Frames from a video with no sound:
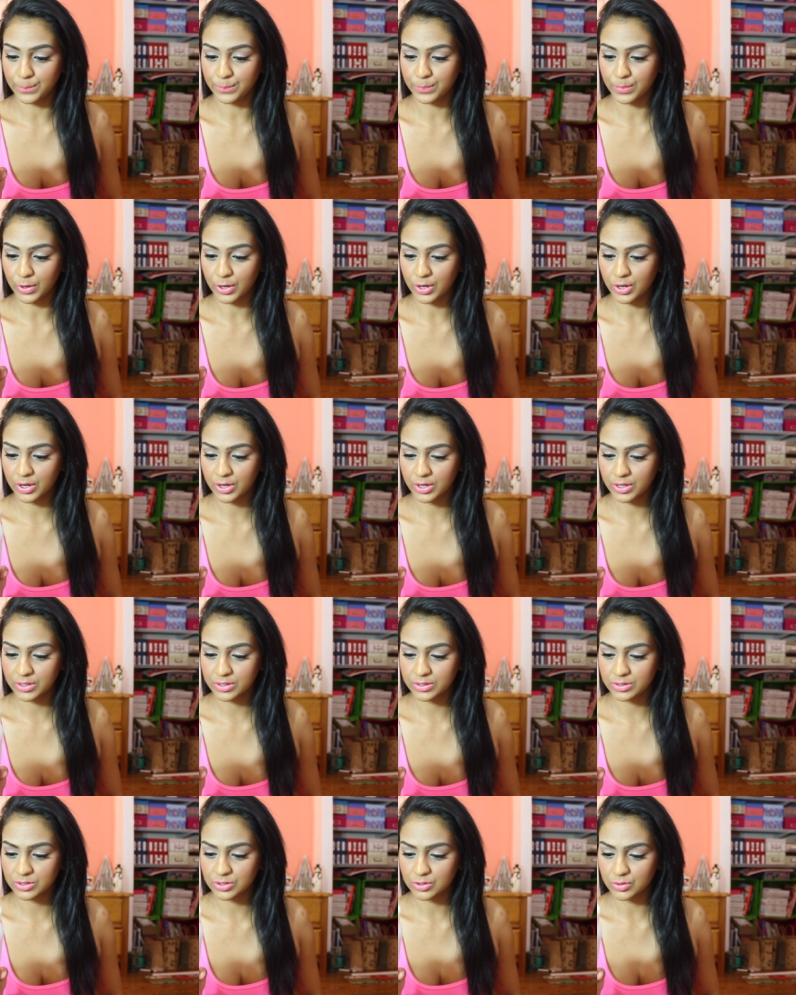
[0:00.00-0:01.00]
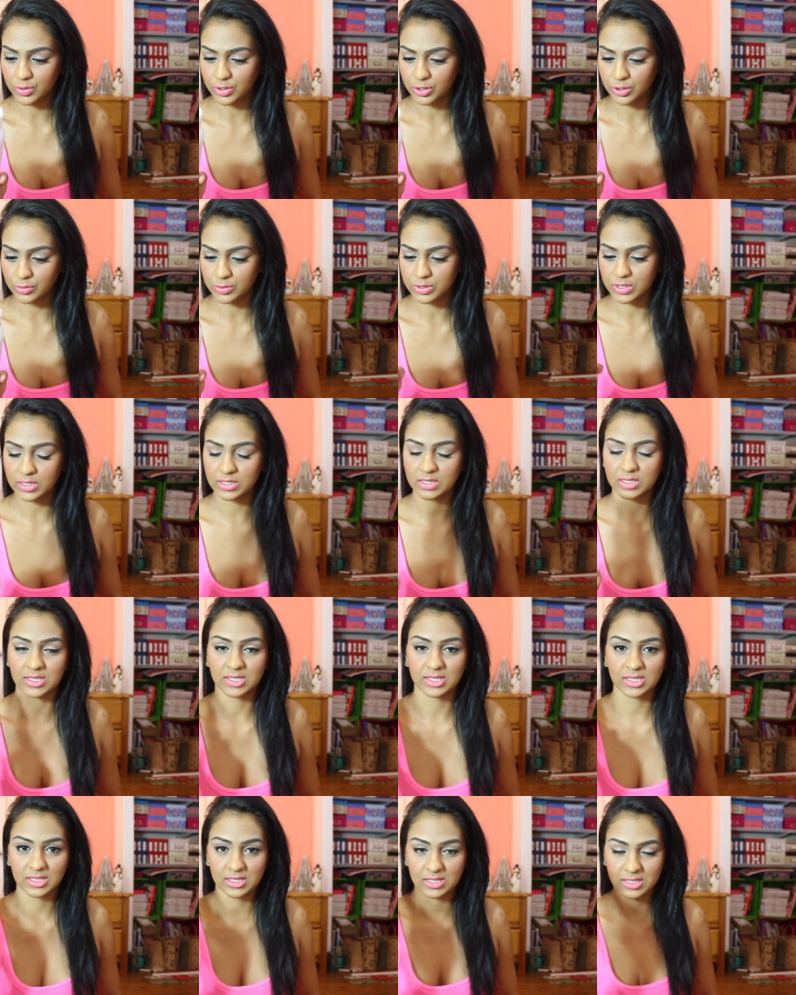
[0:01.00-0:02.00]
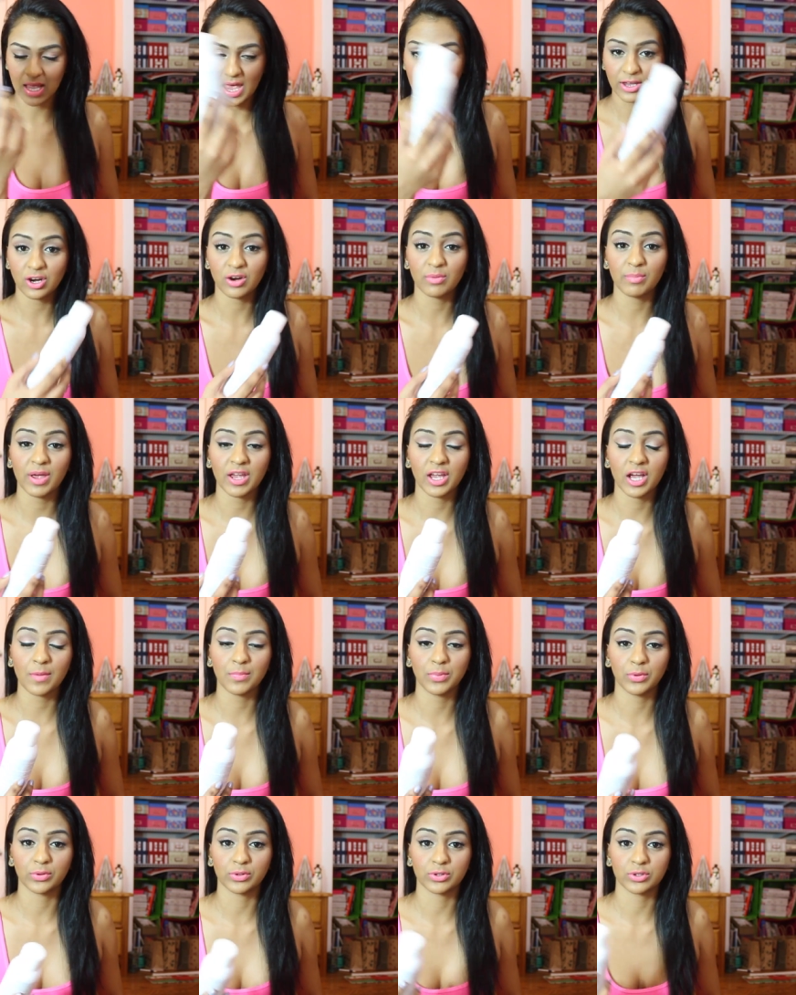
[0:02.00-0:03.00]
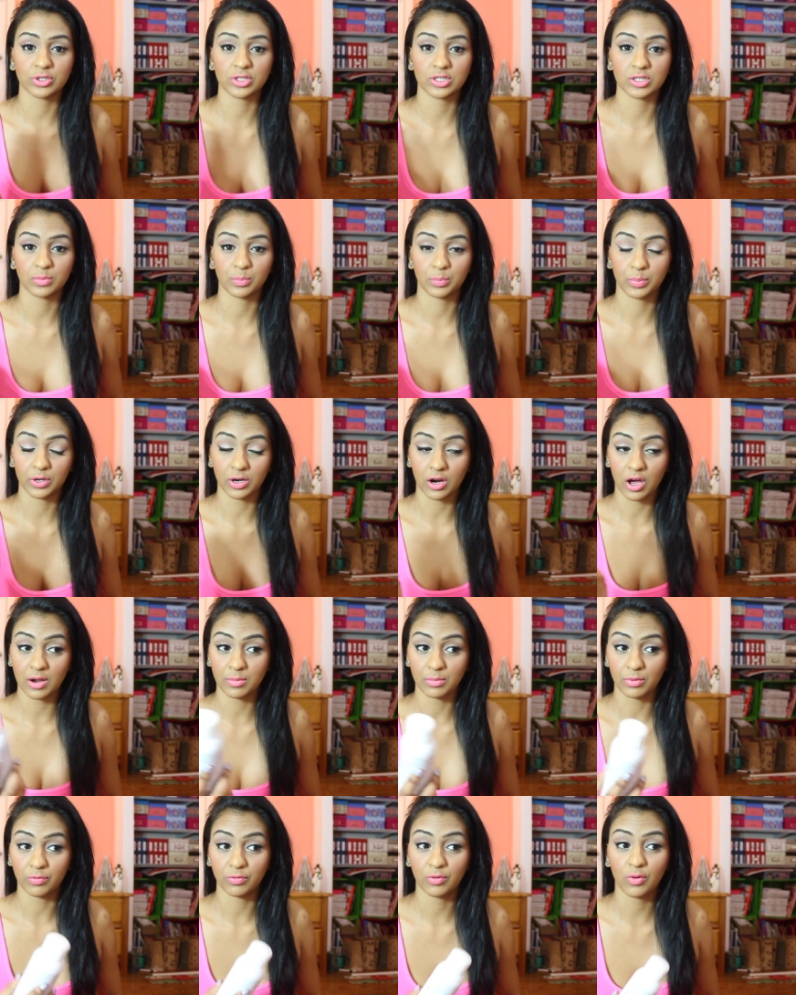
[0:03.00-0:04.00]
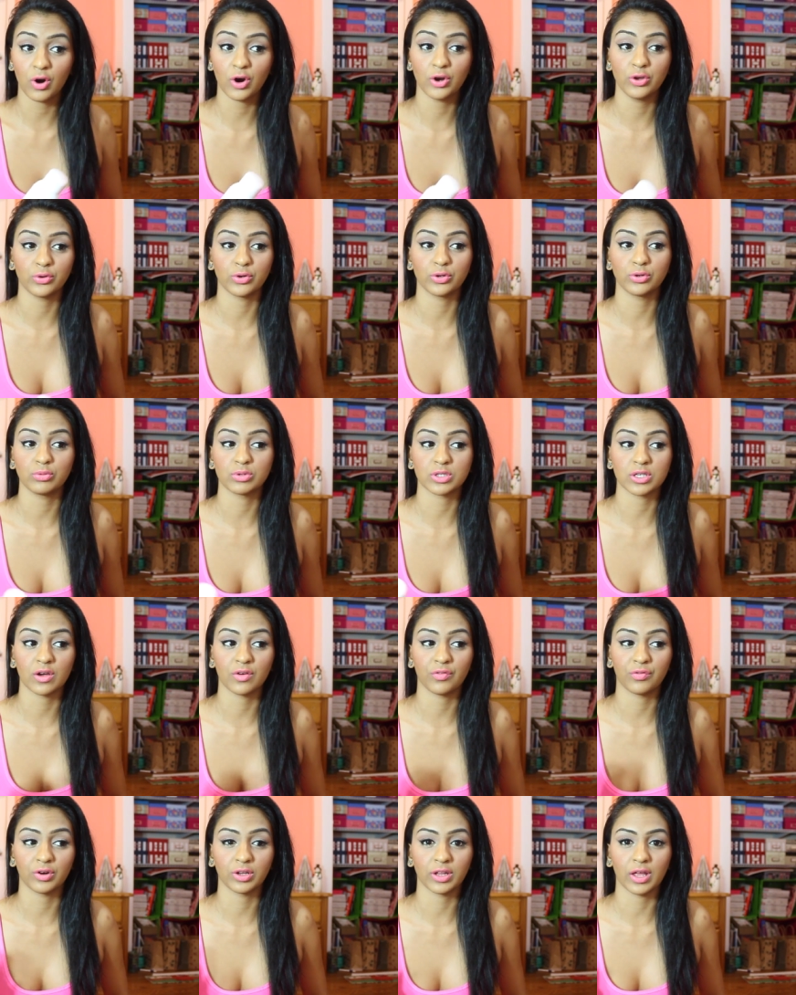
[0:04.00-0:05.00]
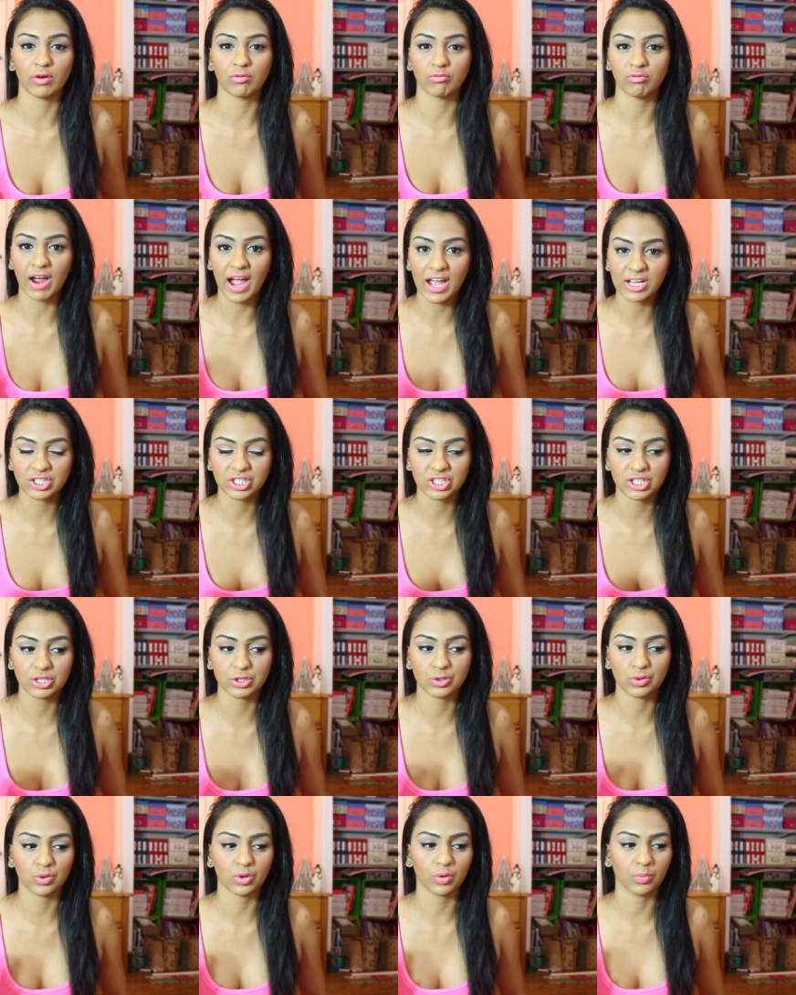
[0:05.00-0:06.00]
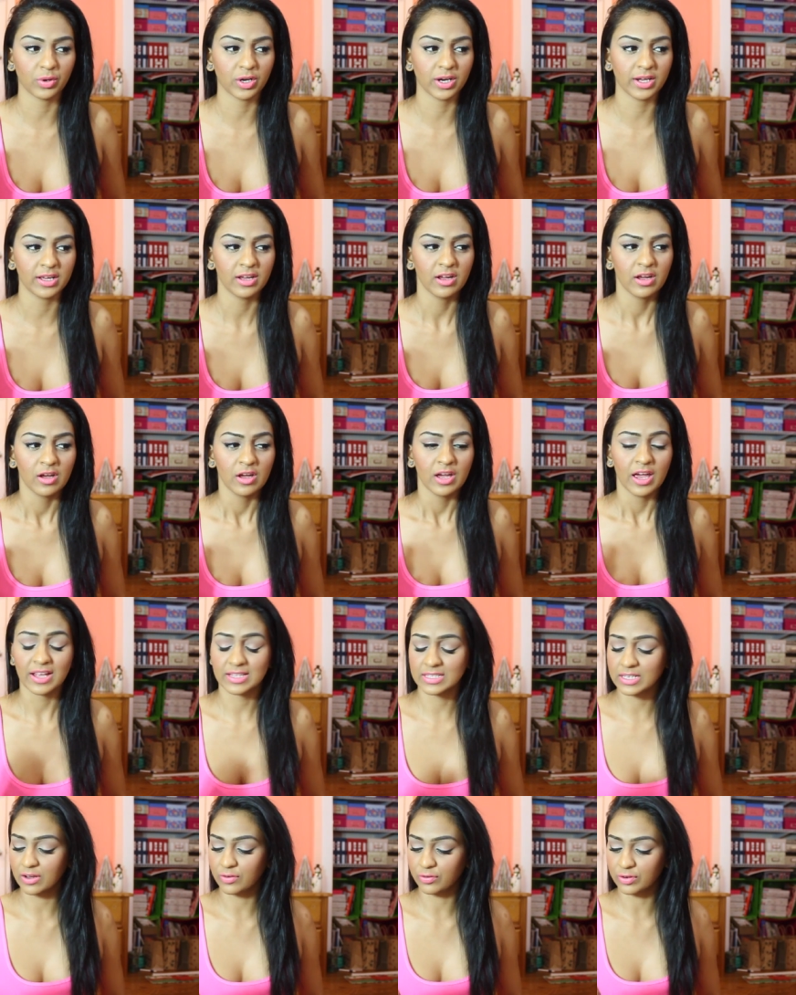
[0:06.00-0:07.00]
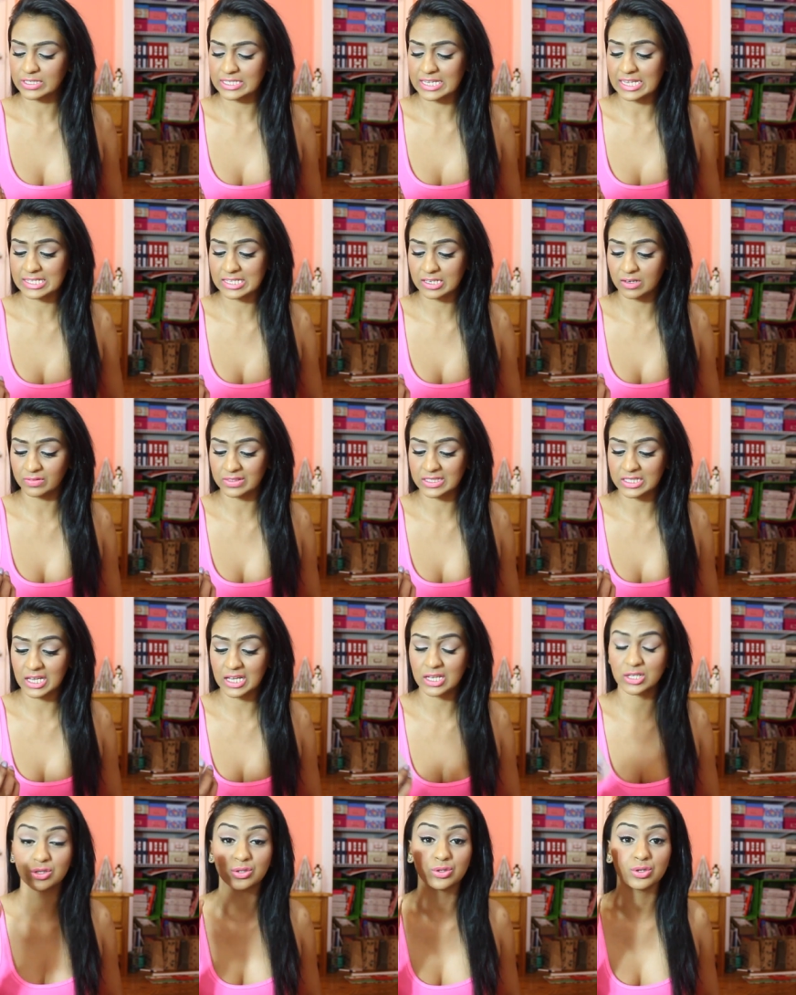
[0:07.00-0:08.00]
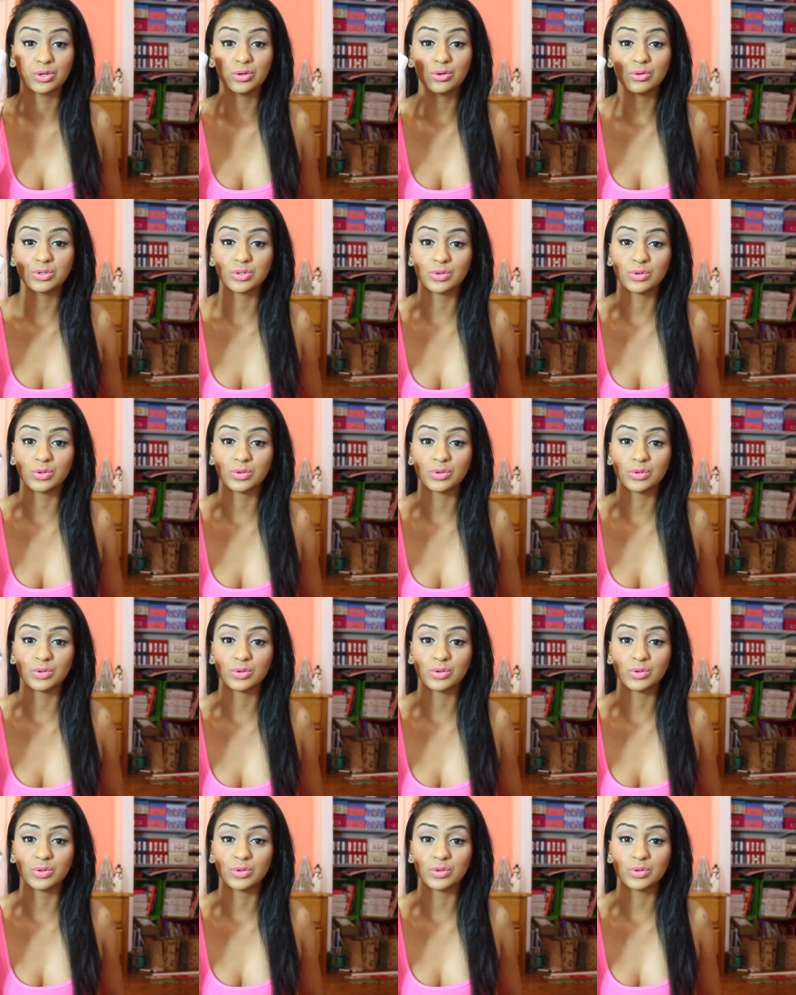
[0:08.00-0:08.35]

burns you can use it to set your makeup. You can use it to put on before. You can use it for like rashes. You can put it, it's like for sensitive skin too.